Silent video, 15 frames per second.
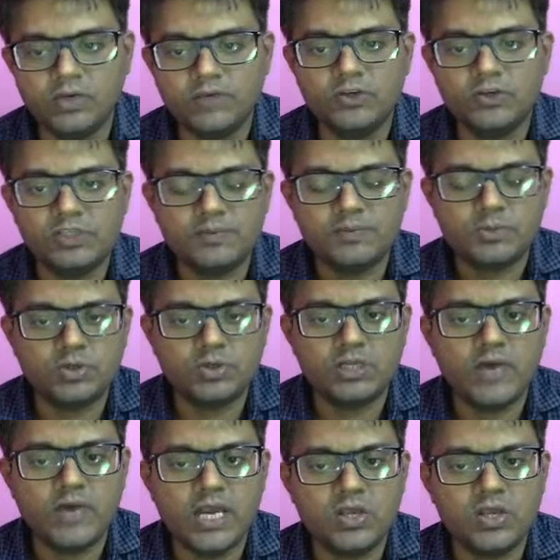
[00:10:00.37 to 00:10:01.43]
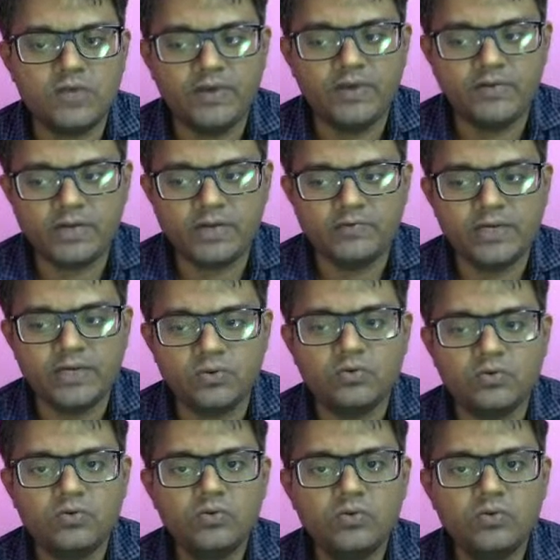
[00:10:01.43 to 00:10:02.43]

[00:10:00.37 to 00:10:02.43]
If you substitute the value of V1 and V2,